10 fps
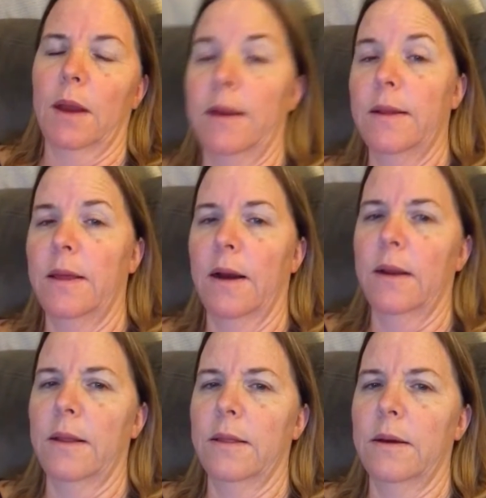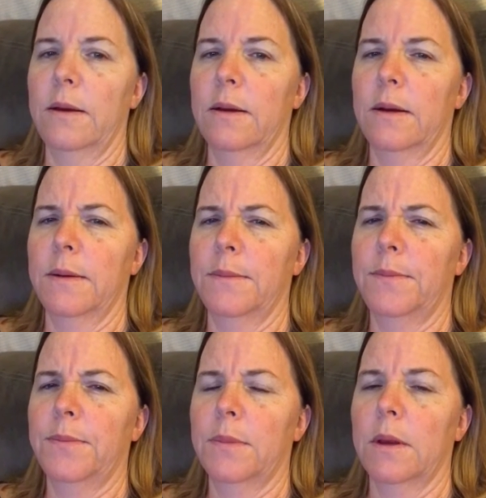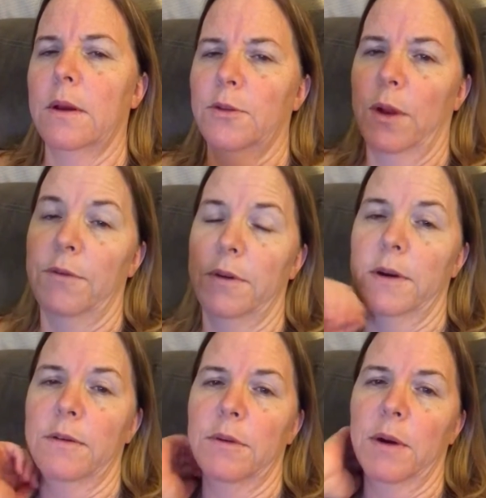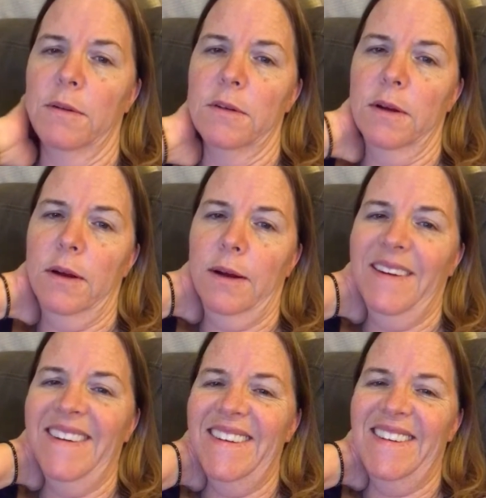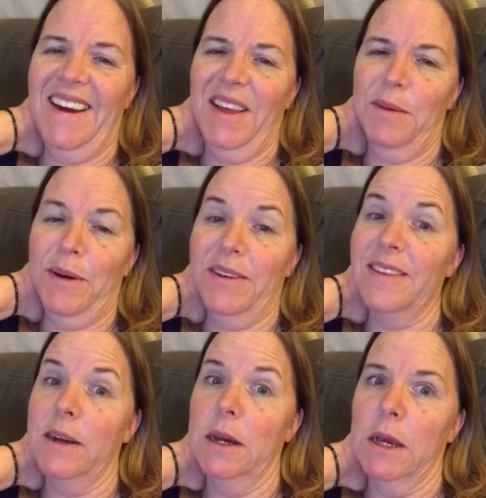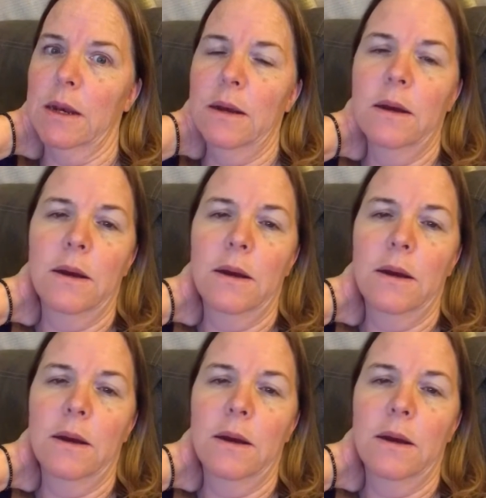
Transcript: did that, and then, I had for dinner. For breakfast, I had Jack in the Box again.